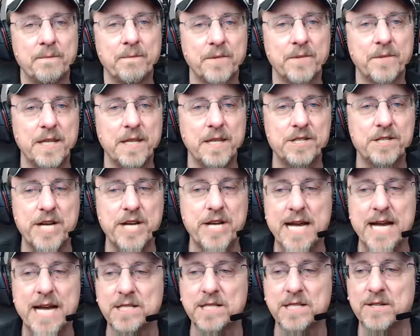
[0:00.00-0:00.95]
the
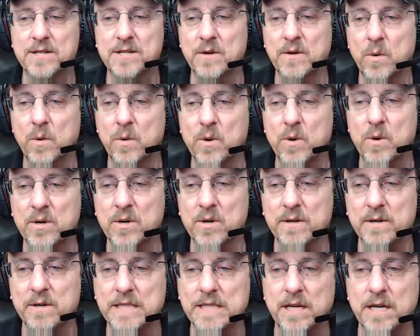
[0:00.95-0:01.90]
chats,
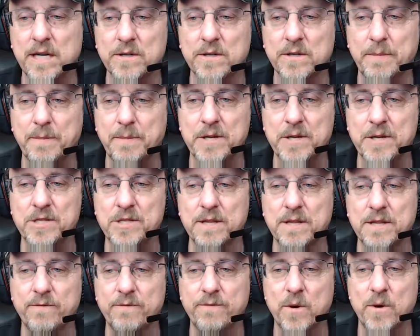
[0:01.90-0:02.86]
or to post
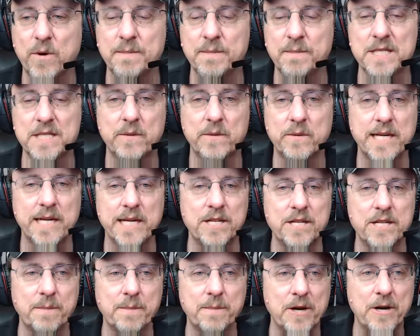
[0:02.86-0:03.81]
to the forum and so on. I
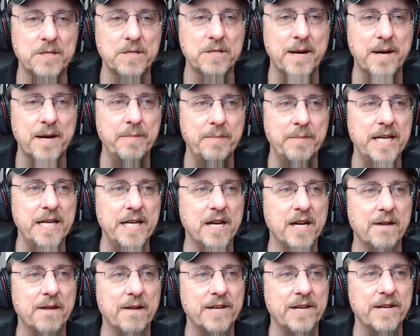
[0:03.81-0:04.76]
do post my
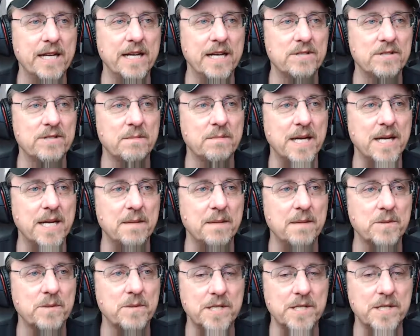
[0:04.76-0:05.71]
PDR video
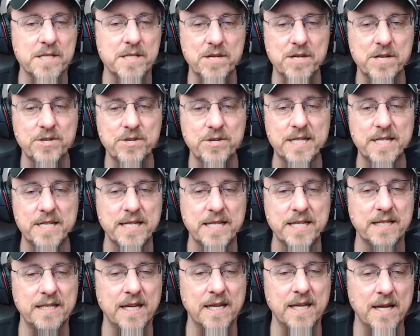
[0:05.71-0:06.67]
sometimes, which is
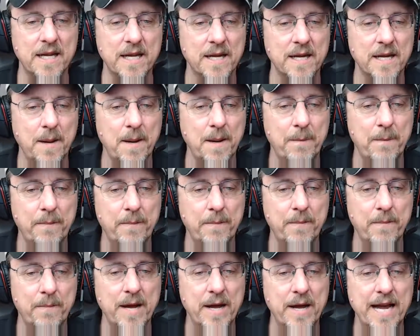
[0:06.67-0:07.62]
interesting.
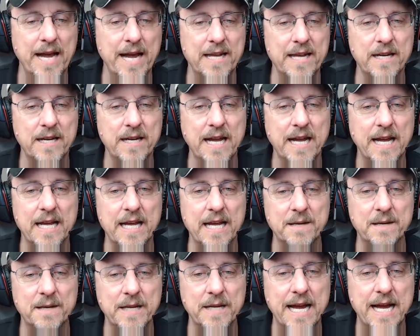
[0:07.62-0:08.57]

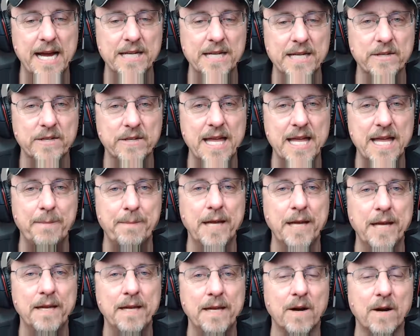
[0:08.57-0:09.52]
And actually that
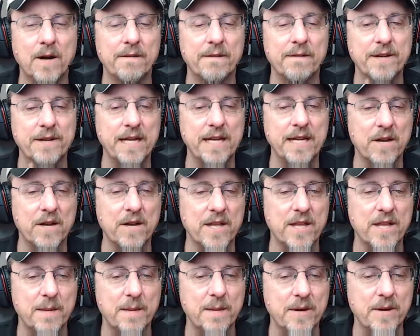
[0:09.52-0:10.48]
PDR video
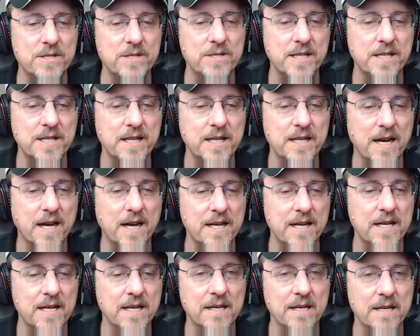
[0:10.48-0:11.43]
that I posted
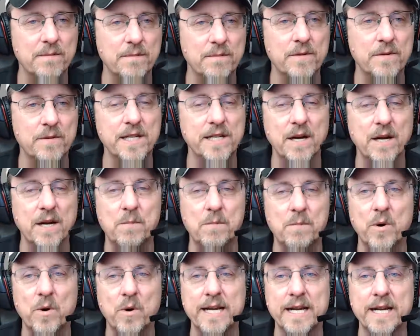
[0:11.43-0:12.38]
got,
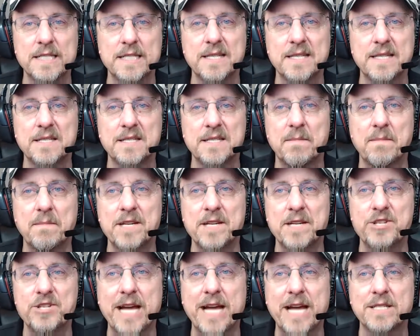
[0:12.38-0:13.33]
more hits than some of
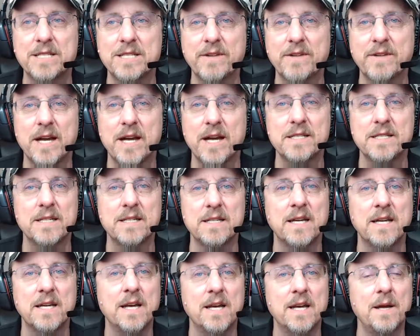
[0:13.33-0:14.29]
these chats have
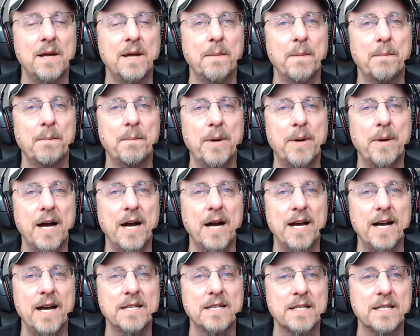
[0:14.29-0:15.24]
gotten.
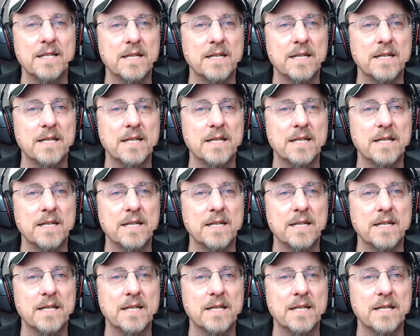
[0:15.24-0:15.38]
But